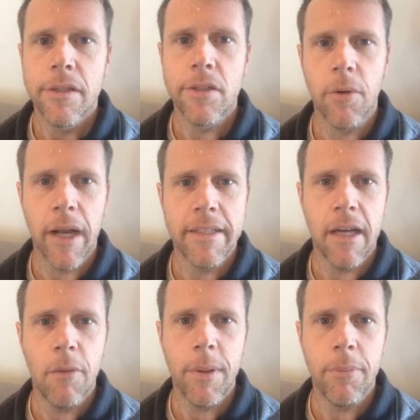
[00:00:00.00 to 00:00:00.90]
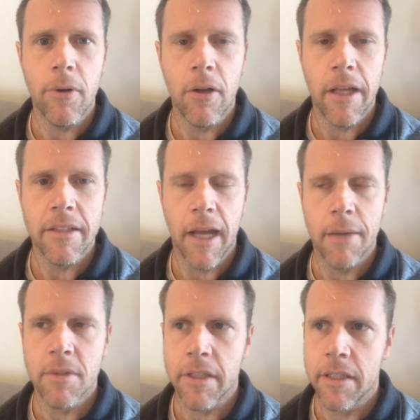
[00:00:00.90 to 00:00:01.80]
So what I tell people a lot of
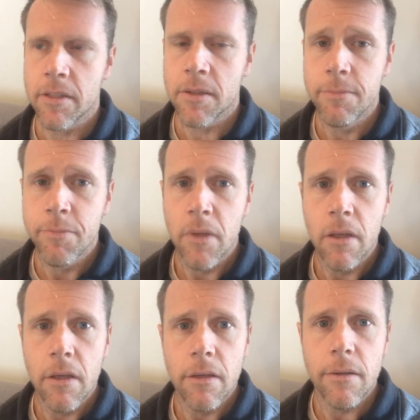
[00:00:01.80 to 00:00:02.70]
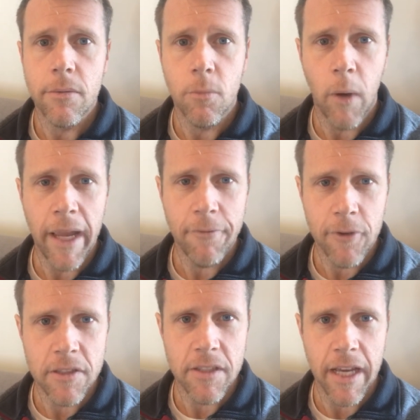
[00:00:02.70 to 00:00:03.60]
times is wait
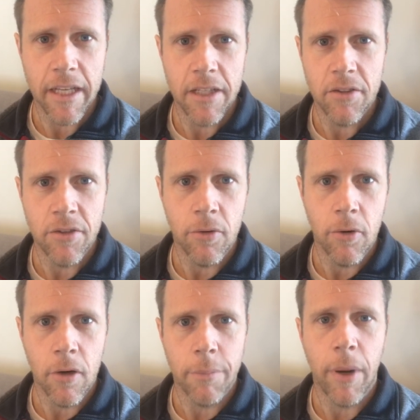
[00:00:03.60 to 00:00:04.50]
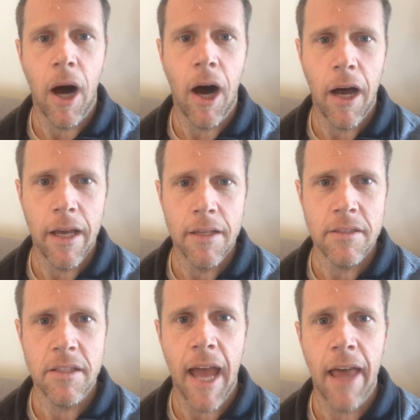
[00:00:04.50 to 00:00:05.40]
for a second at the door,
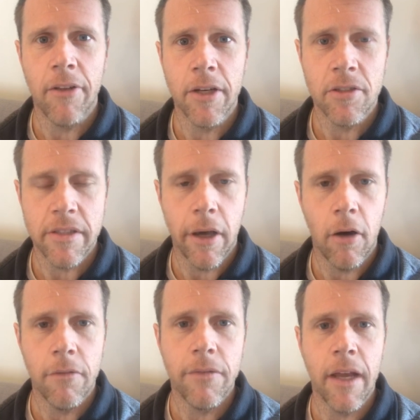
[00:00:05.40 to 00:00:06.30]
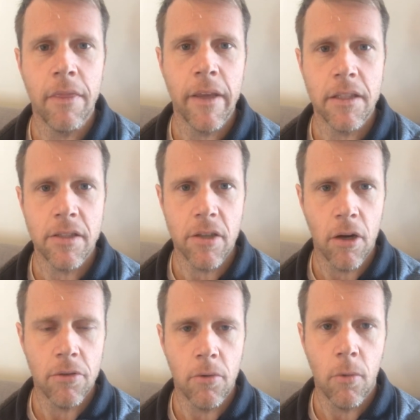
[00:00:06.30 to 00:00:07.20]
pause, gather yourself, and then
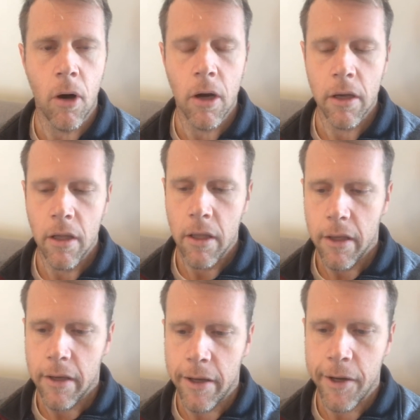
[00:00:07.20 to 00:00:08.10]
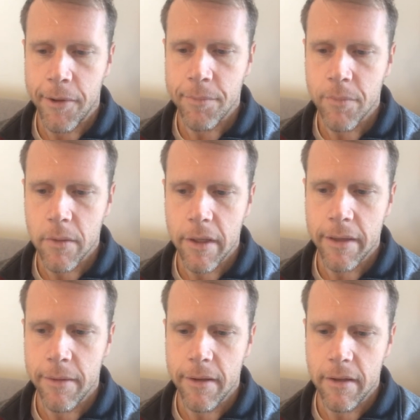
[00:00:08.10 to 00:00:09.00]
start the walk.
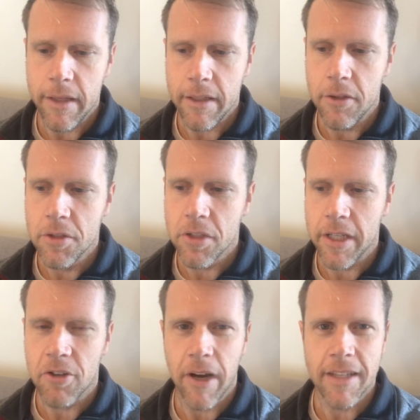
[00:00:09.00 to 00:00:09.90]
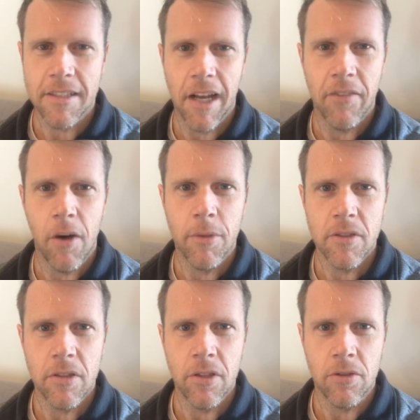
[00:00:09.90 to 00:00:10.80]
It usually creates kind of
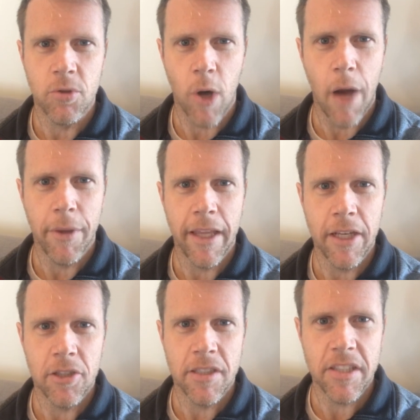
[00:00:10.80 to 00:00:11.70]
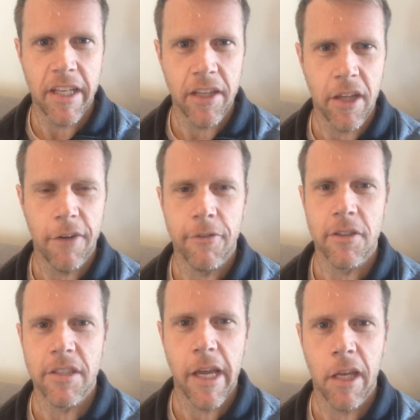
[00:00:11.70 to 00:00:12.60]
almost a little drama that you're just sitting there for
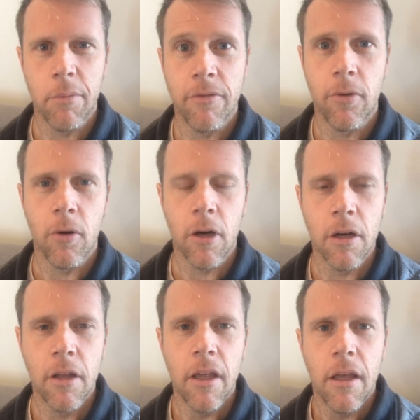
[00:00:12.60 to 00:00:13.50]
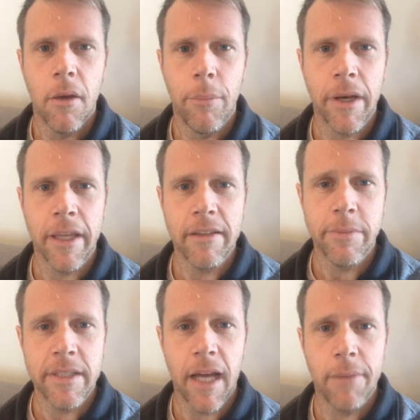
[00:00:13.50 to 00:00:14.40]
a second before, but it gives
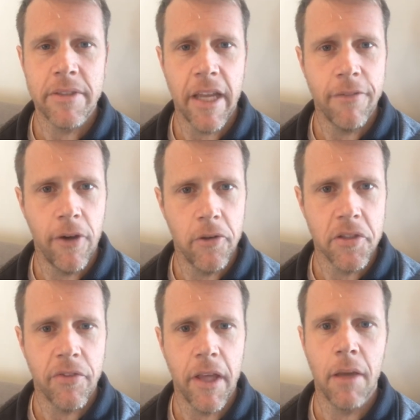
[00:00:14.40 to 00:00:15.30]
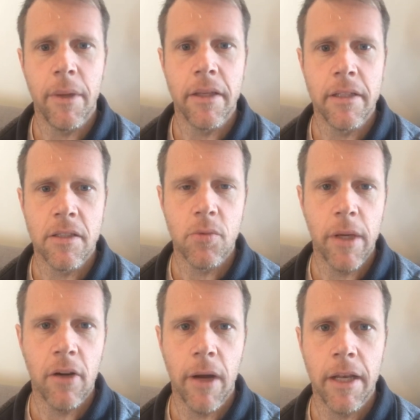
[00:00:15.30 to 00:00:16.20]
me time to take photos of him and then to
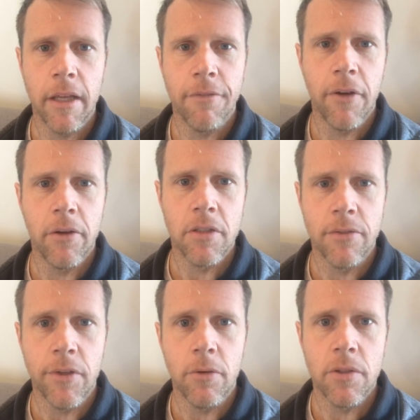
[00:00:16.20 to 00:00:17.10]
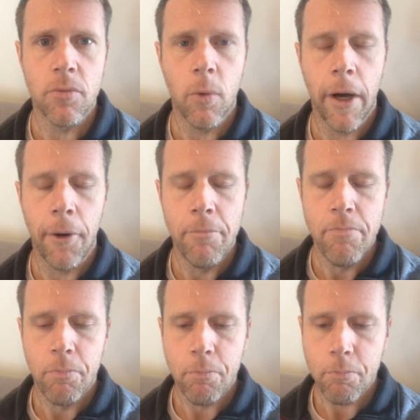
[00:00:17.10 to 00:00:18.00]
swing around and get photos of you as well.
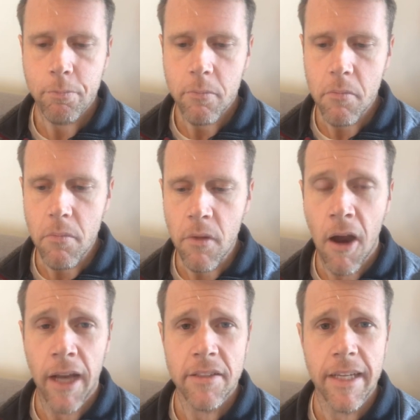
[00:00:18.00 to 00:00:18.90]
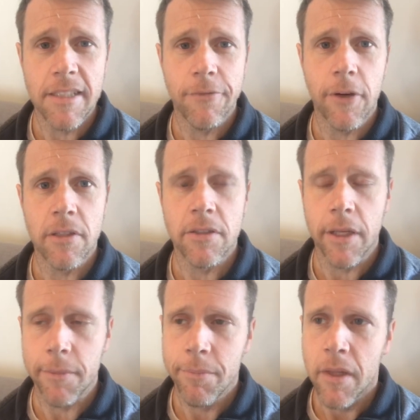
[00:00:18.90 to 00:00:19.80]
All right, so that's the first
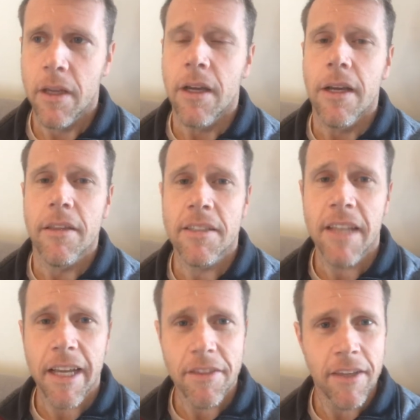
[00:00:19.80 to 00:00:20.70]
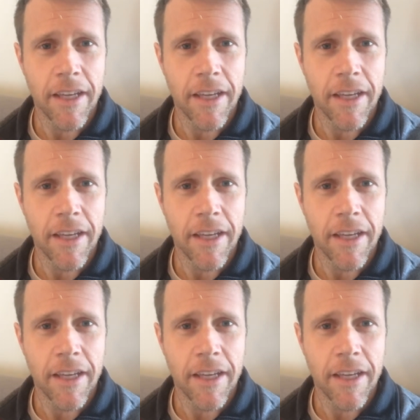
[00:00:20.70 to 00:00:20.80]
thing. The second